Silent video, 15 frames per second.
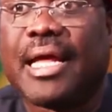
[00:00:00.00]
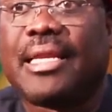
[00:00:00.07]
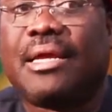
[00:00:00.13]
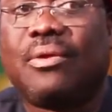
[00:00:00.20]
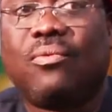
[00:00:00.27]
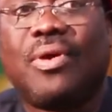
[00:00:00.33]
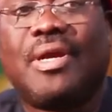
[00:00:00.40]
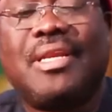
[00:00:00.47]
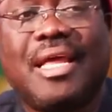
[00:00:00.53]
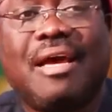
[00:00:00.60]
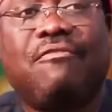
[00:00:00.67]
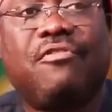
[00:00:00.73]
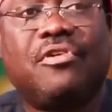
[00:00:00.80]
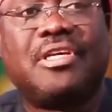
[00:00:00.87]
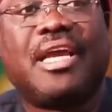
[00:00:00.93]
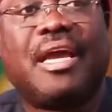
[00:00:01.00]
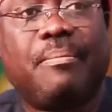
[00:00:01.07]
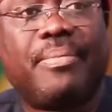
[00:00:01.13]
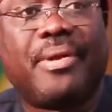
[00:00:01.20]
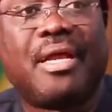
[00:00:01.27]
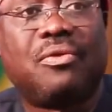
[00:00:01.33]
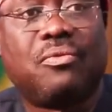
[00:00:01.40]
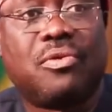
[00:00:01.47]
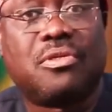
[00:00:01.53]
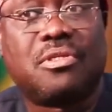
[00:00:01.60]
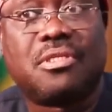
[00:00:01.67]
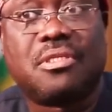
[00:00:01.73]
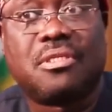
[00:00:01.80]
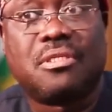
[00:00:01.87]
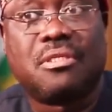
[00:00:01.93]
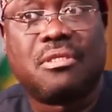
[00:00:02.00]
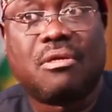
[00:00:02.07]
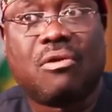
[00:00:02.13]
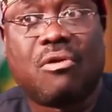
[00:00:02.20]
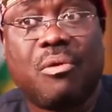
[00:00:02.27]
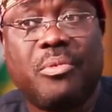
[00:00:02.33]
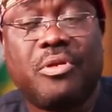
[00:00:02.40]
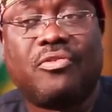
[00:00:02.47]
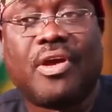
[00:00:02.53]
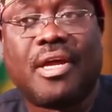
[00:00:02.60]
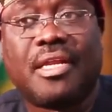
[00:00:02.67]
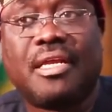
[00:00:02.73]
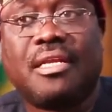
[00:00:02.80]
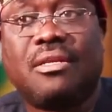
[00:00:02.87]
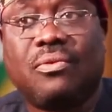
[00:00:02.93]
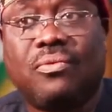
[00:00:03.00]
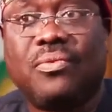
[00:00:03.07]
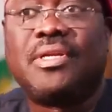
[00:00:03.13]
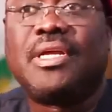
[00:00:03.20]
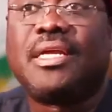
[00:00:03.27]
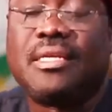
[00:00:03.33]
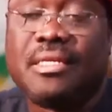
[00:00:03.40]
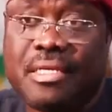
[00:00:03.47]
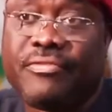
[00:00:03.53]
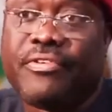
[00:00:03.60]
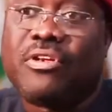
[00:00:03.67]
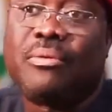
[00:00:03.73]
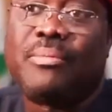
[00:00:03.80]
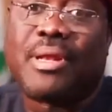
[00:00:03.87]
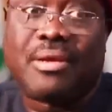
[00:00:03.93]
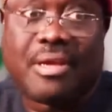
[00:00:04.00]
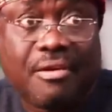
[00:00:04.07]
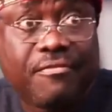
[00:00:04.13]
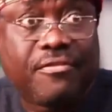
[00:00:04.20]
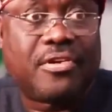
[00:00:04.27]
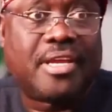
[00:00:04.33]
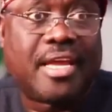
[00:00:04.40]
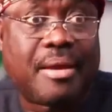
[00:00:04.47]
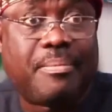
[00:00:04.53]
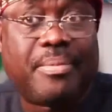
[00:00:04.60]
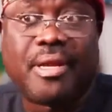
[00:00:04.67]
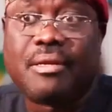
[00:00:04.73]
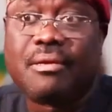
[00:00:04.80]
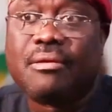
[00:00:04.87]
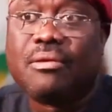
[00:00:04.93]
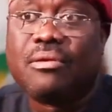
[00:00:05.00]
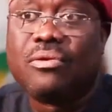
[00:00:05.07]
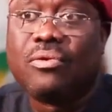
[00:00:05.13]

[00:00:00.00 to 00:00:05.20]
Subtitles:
and then when that 4 year plan was coming to an end, we then developed another 4 year plan.